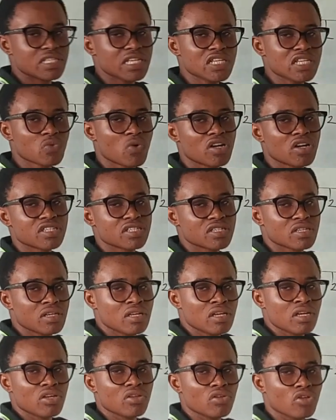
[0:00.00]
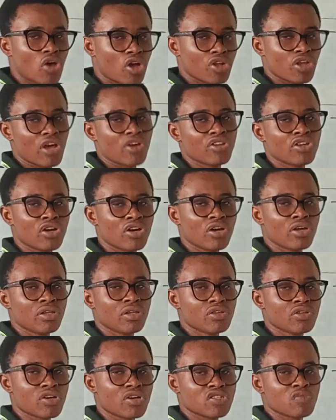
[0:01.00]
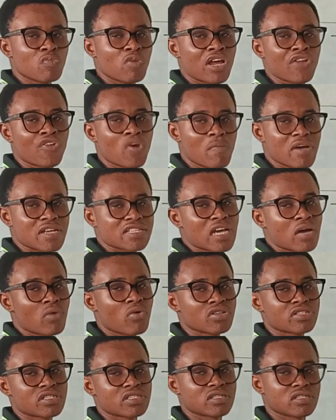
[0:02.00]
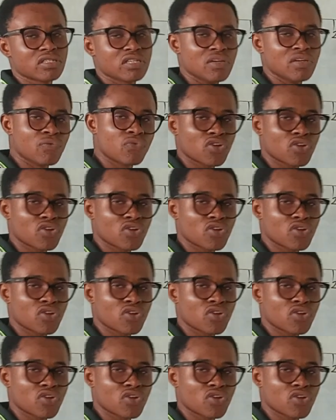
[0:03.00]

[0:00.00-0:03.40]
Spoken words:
Since what? The smaller numbers are what? In